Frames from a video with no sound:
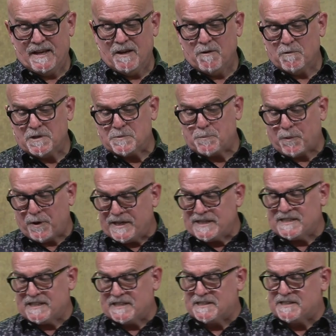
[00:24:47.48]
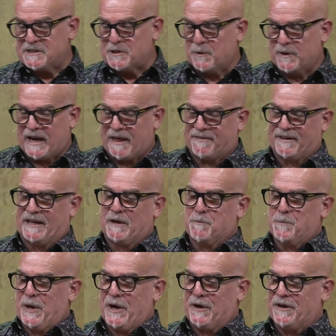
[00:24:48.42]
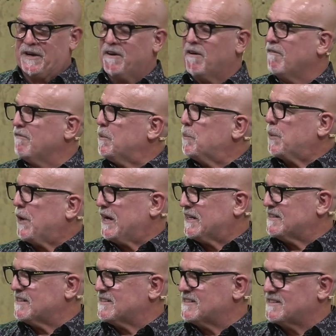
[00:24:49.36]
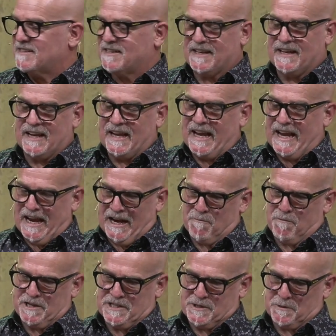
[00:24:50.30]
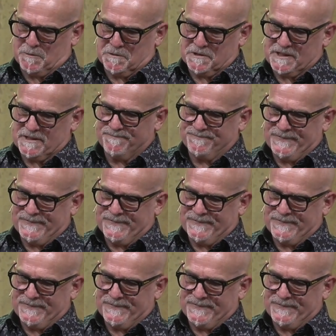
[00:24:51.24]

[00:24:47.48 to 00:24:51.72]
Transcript: which brings us to another component of the practice and rituals.